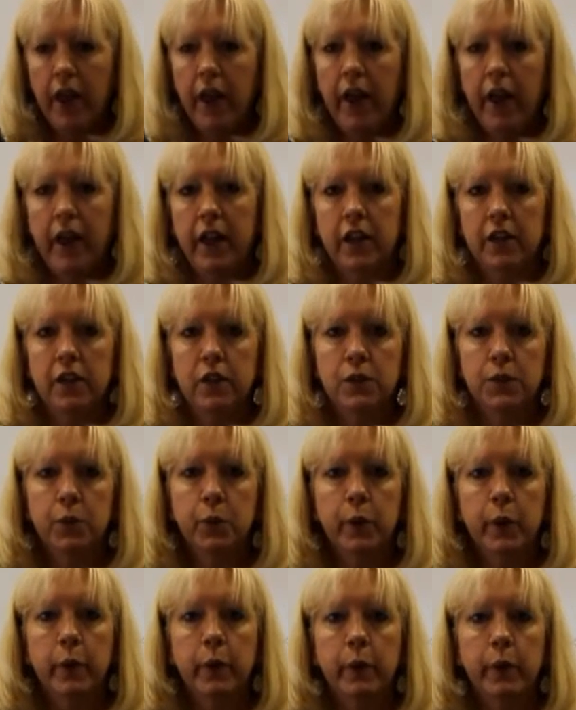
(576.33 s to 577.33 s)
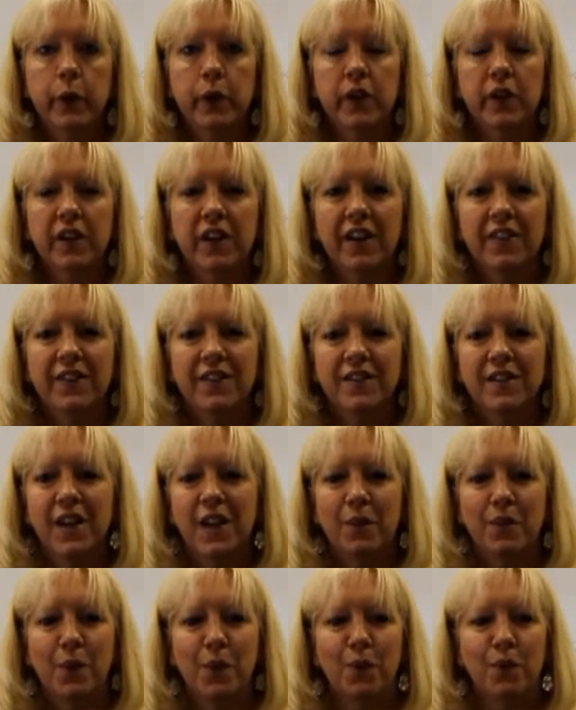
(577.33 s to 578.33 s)
And at this point, we're going to cut the
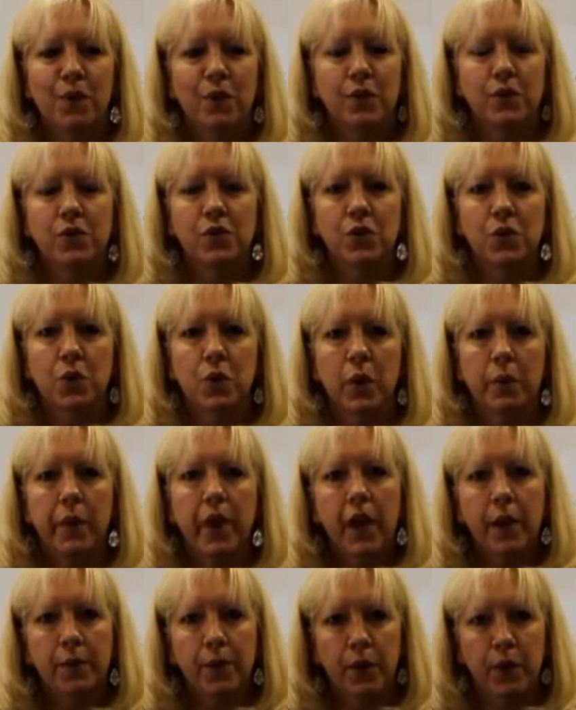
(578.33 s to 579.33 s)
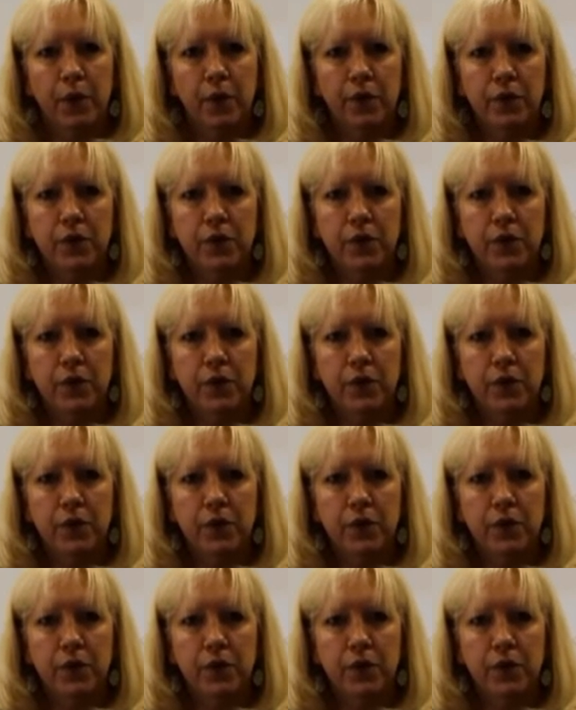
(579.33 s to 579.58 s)
tape over to a paper